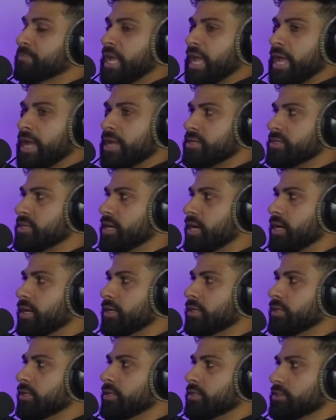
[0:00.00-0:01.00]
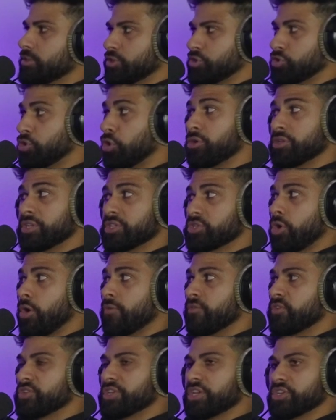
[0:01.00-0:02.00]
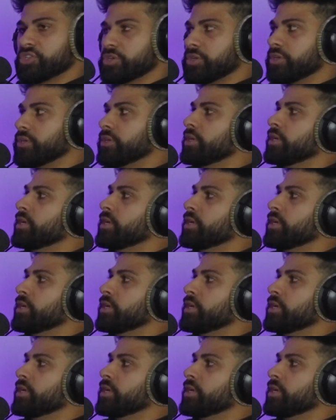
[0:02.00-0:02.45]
and to start this conversation.